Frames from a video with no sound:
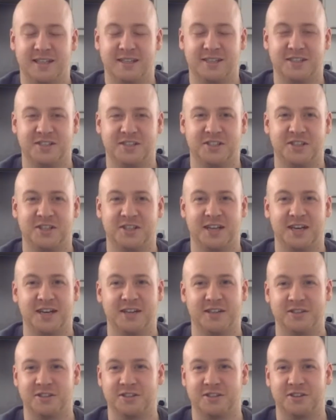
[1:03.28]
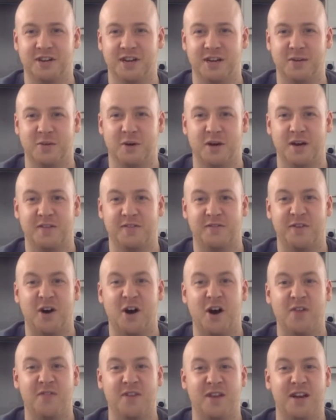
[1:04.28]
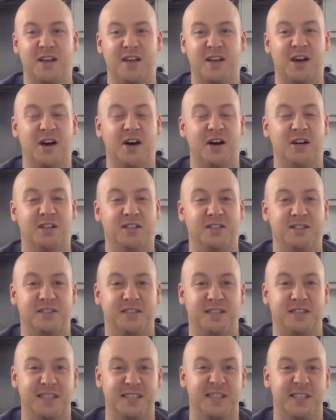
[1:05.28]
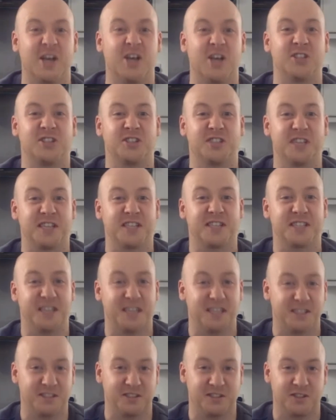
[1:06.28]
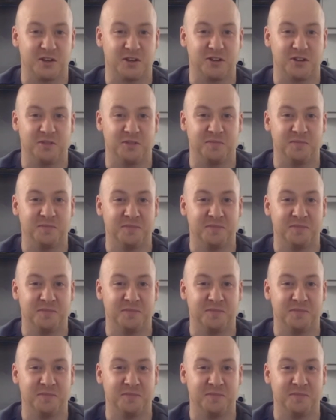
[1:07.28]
just stood out straight away. 5 yellow cards in his last 6 against Tottenham.